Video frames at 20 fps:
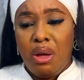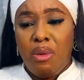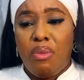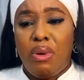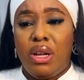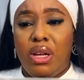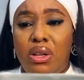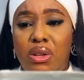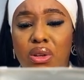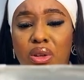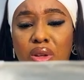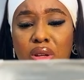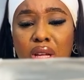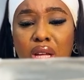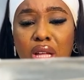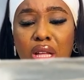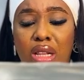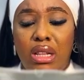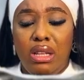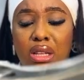But look
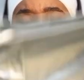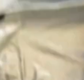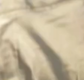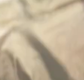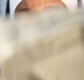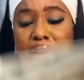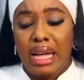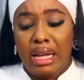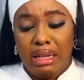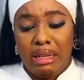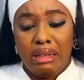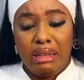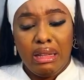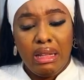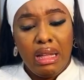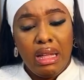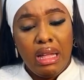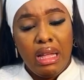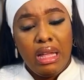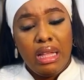now,
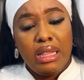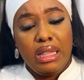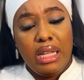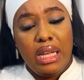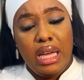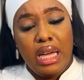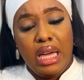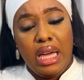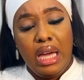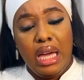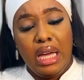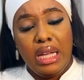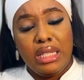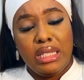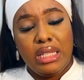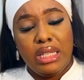the heat